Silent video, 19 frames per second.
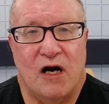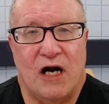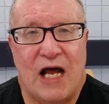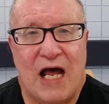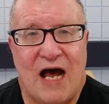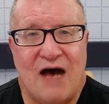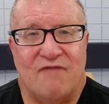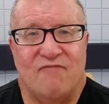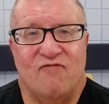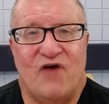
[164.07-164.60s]

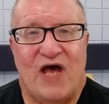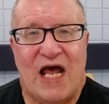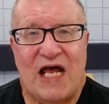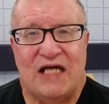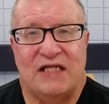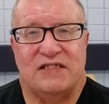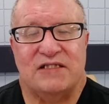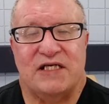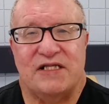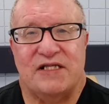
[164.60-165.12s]
have
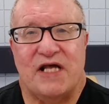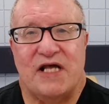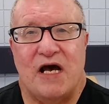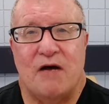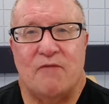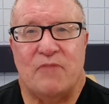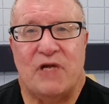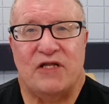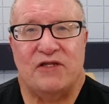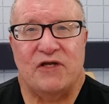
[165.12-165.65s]
veins in
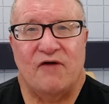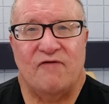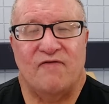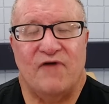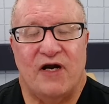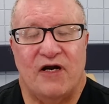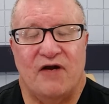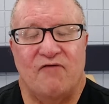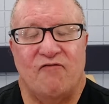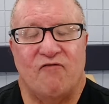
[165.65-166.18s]
them and they're
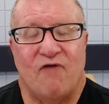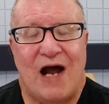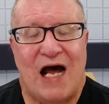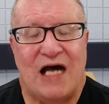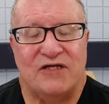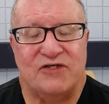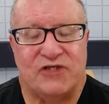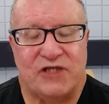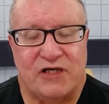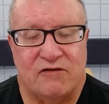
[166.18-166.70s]
very
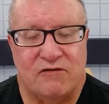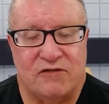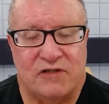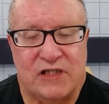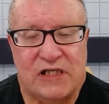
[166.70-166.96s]
fragile.